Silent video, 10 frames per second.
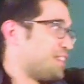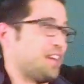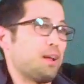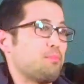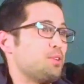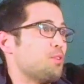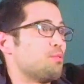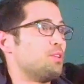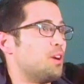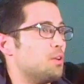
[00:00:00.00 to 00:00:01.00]
the camera. No
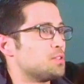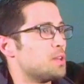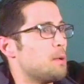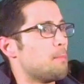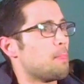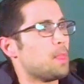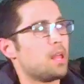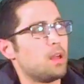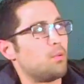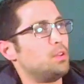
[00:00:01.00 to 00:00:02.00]
one knows.
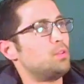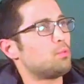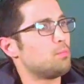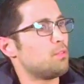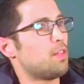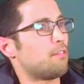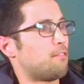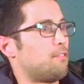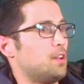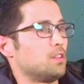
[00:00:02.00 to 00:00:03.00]
When you remove
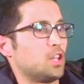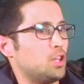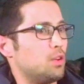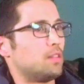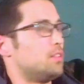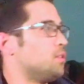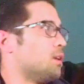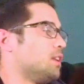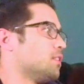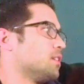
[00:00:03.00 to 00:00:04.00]
that fear, like you get to do
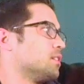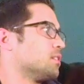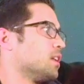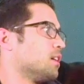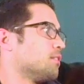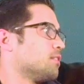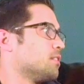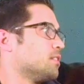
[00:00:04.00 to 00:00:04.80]
anything in your life.